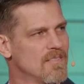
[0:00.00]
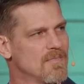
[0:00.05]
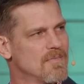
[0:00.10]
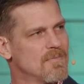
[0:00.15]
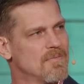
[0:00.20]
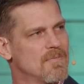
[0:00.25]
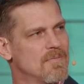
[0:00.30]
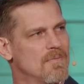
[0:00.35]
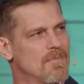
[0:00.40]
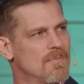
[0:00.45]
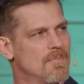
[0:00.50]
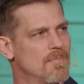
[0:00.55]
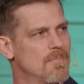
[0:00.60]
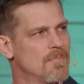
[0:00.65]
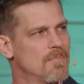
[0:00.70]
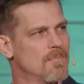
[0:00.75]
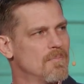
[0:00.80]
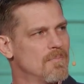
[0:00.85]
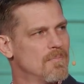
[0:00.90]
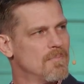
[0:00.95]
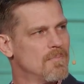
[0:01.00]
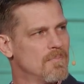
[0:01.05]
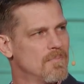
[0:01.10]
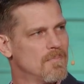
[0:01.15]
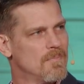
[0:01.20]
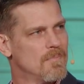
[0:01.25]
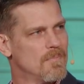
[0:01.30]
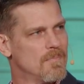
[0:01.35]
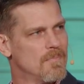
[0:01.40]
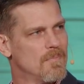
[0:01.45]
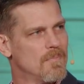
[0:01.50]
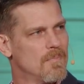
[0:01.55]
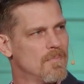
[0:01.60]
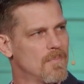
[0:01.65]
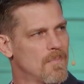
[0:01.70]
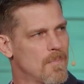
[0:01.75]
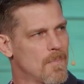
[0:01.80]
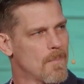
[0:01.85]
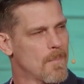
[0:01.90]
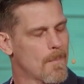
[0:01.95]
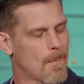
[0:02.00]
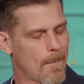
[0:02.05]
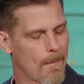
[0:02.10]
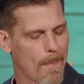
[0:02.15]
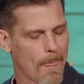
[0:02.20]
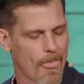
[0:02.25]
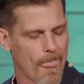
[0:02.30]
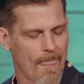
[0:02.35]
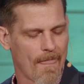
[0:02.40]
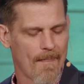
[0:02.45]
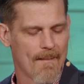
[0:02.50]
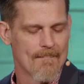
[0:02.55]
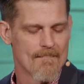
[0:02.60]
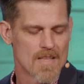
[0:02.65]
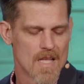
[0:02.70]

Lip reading: Nobody speaks.